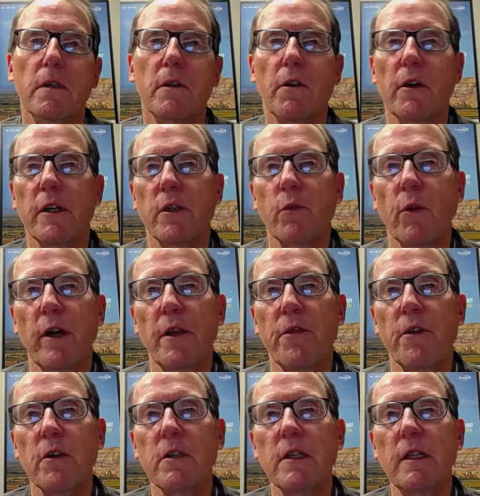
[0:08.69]
During
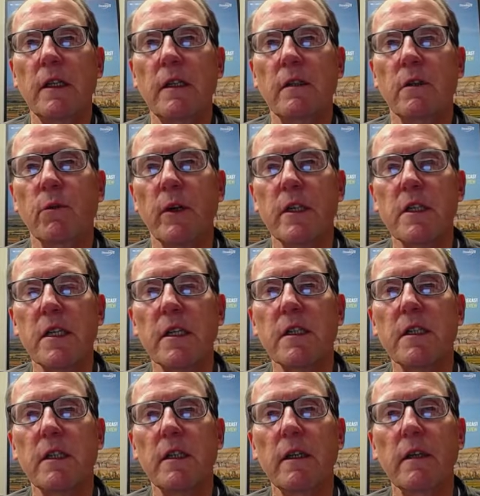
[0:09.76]
2013 to
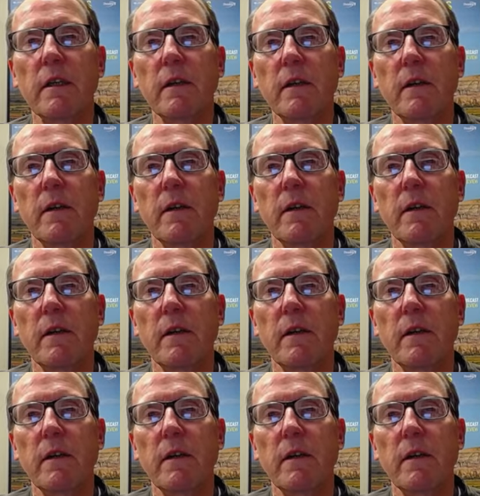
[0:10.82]
2016,